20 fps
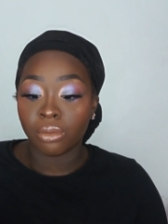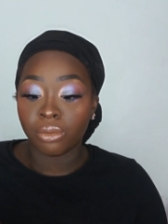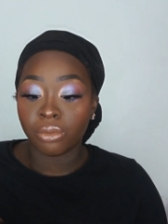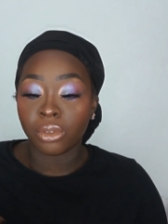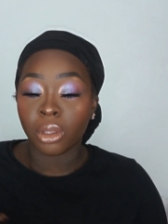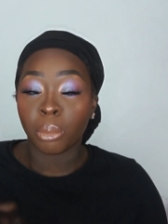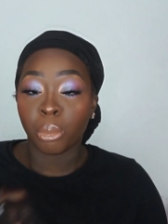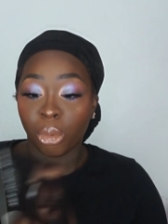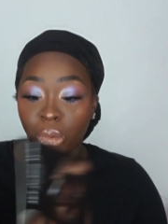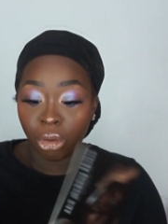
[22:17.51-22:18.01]

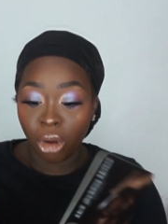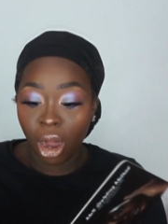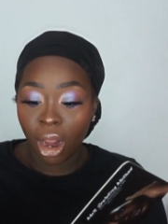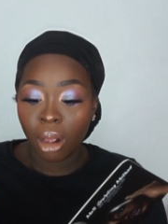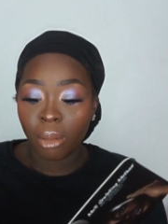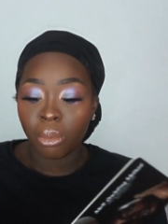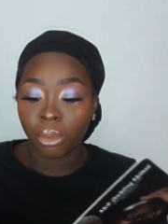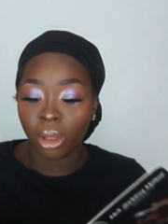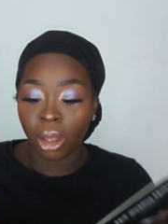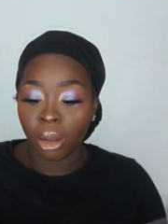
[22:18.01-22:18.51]

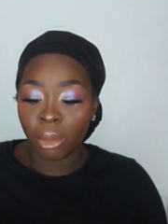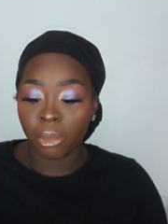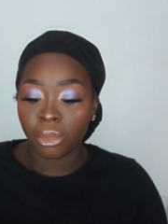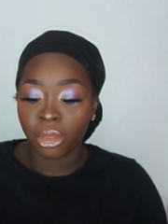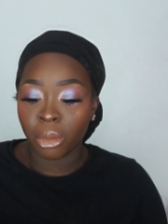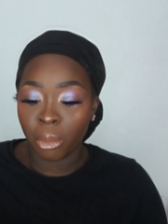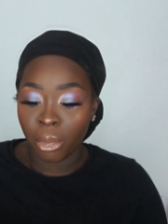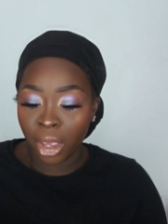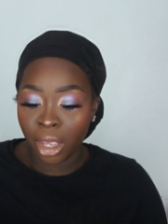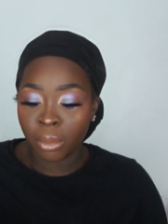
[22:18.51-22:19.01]

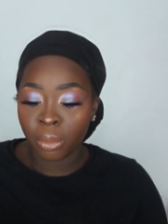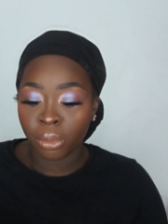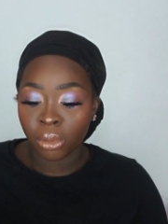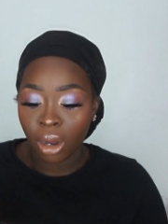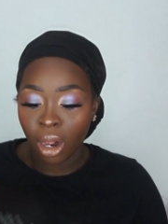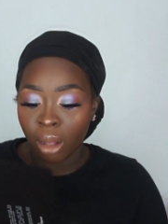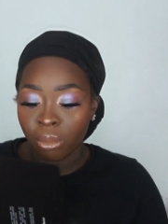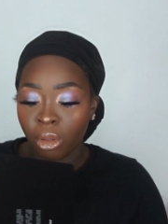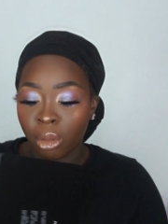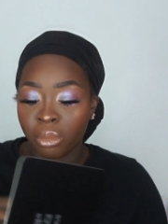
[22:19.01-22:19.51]
the main
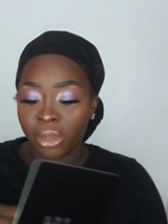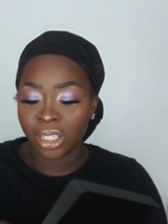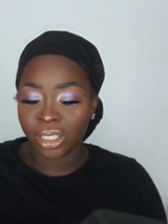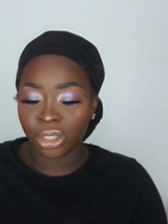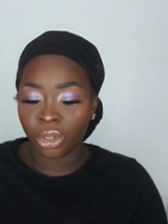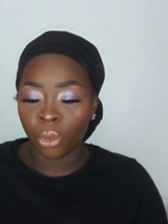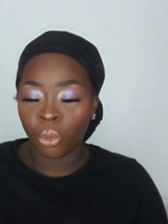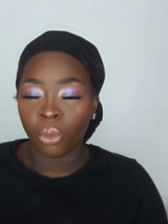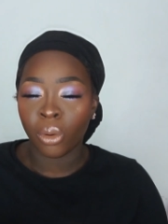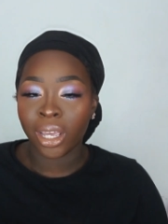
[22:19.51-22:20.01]
problem is
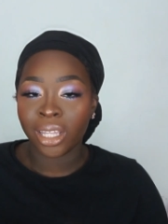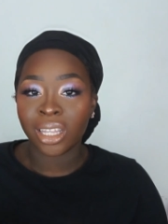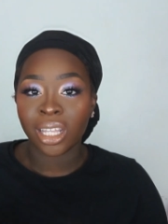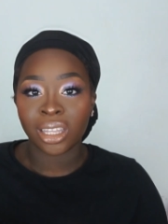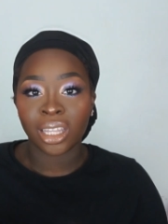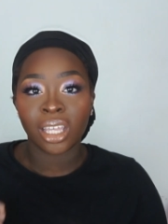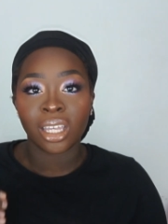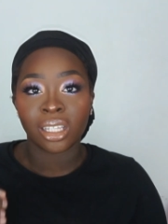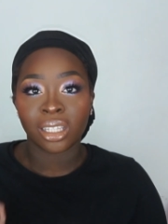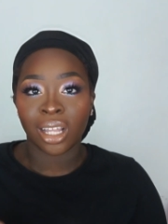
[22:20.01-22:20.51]
the way that
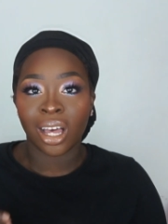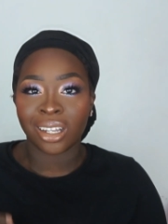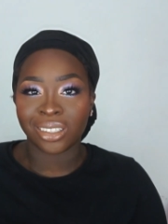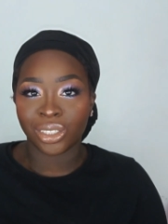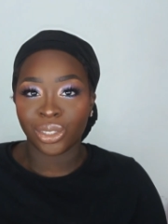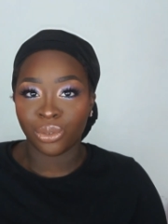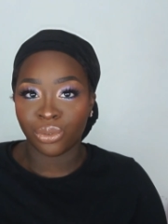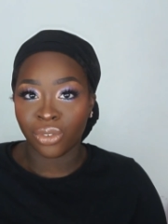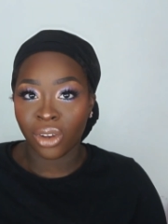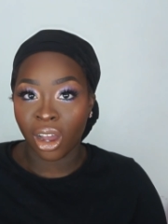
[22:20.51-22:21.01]
they
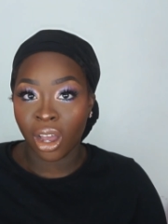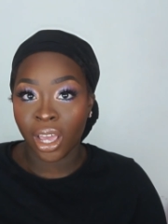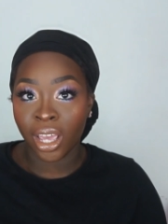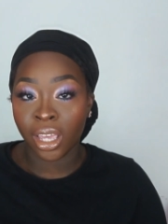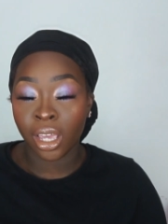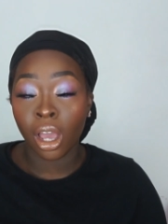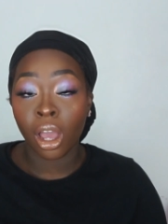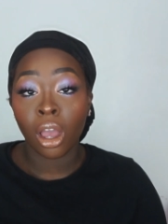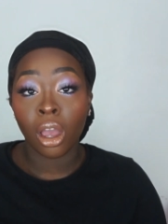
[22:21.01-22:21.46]
classify